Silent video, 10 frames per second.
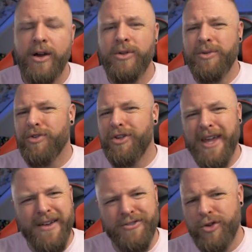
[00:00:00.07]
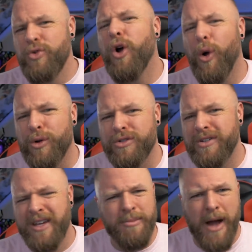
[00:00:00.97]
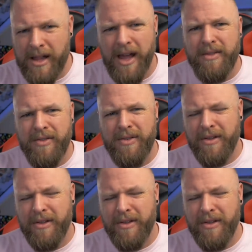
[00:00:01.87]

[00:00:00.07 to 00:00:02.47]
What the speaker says: only really have two goals in my life.